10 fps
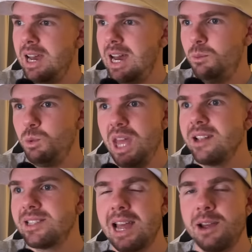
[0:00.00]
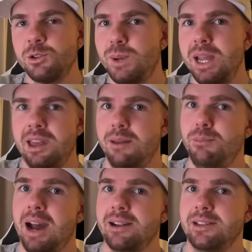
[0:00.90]
um, without sales being
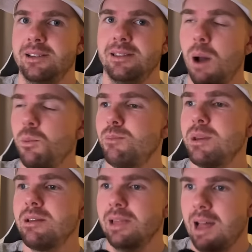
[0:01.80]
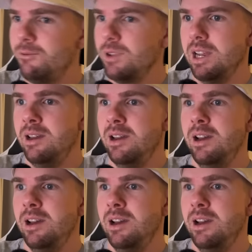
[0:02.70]
impacted. That would be lovely.